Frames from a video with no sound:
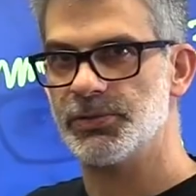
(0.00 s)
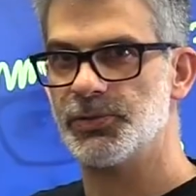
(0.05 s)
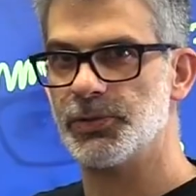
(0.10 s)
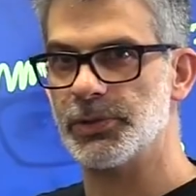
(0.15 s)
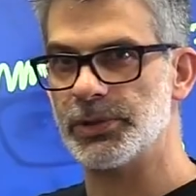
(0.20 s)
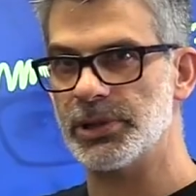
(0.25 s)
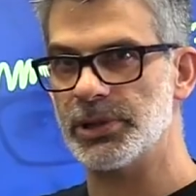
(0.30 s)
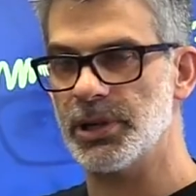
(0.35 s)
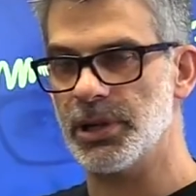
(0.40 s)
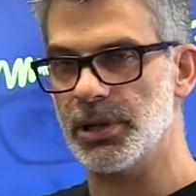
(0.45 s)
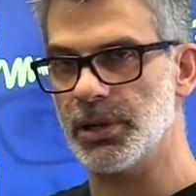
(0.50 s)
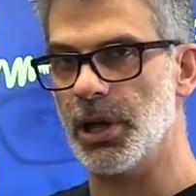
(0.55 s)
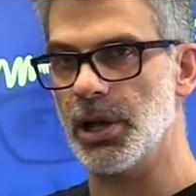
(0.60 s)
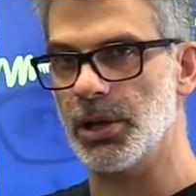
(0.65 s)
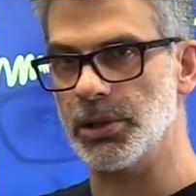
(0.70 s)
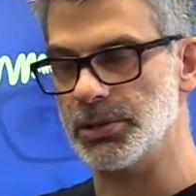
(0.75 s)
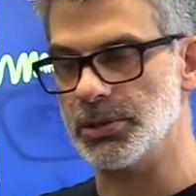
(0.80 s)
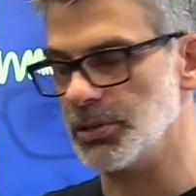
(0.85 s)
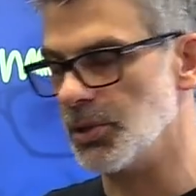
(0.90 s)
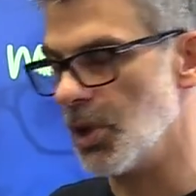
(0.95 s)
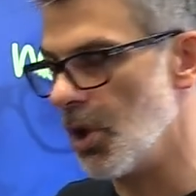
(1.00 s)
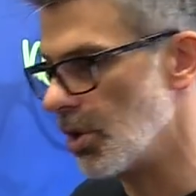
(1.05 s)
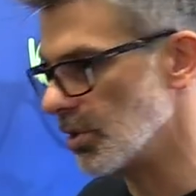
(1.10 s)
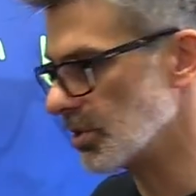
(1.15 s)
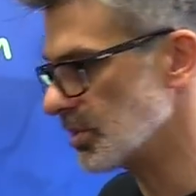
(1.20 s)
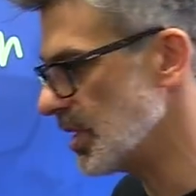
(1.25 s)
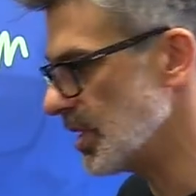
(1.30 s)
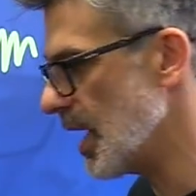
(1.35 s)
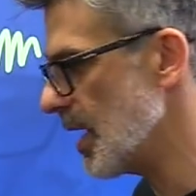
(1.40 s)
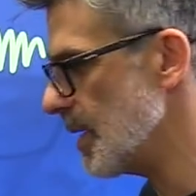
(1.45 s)
for a
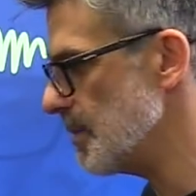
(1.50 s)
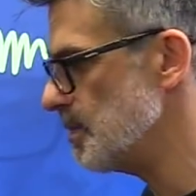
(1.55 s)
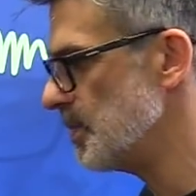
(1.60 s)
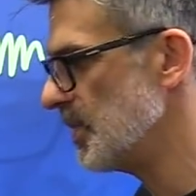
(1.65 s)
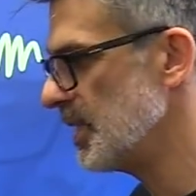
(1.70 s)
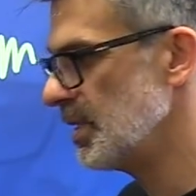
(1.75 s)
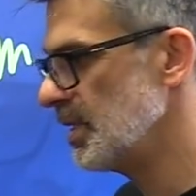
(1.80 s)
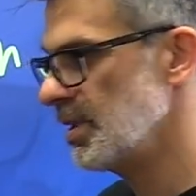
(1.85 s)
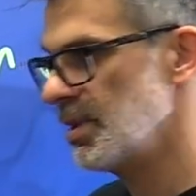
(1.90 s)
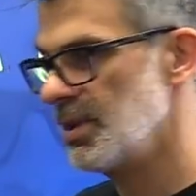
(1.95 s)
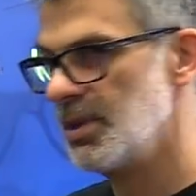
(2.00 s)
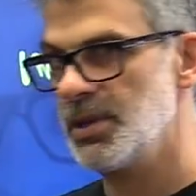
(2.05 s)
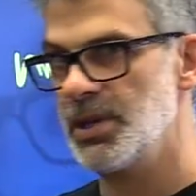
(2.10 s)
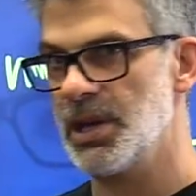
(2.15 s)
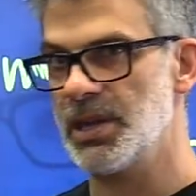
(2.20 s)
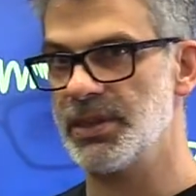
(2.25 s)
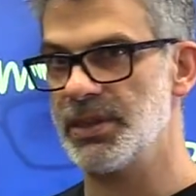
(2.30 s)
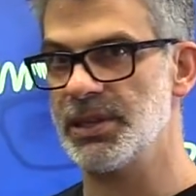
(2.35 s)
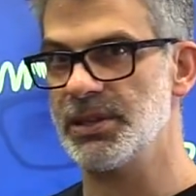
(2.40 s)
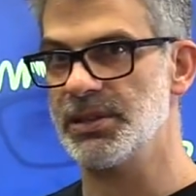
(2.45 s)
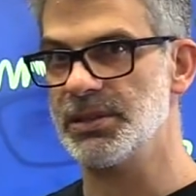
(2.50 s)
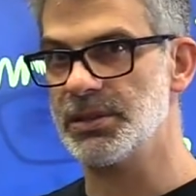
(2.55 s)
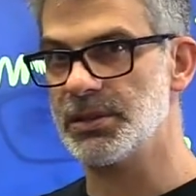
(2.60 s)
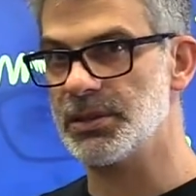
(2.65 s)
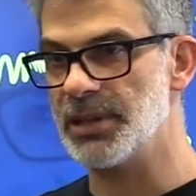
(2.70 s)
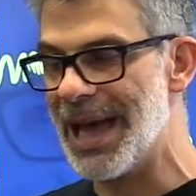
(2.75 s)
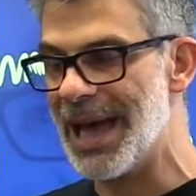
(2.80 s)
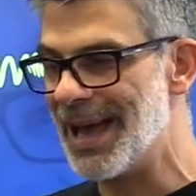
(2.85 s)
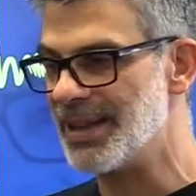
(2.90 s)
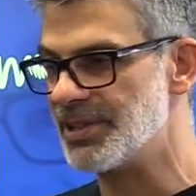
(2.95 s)
long time. And then
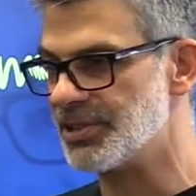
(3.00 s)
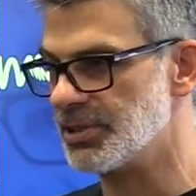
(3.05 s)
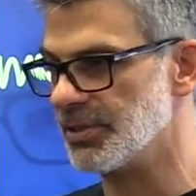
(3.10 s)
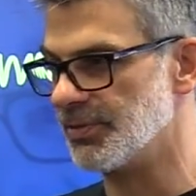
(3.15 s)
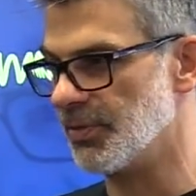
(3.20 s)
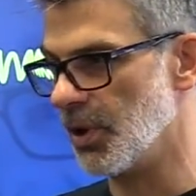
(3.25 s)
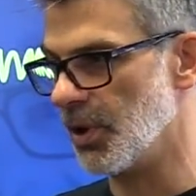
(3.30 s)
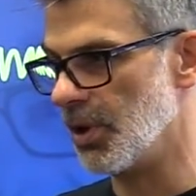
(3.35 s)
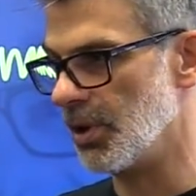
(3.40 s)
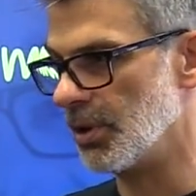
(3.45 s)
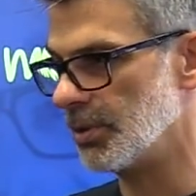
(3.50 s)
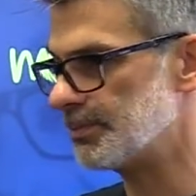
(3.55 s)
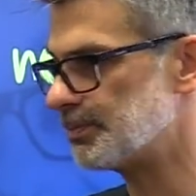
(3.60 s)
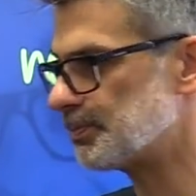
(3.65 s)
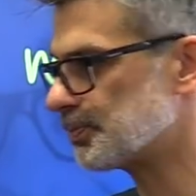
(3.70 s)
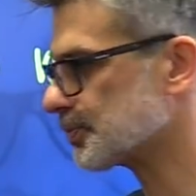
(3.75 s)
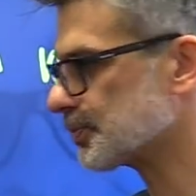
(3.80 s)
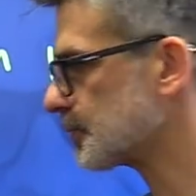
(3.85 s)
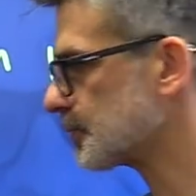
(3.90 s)
last of all,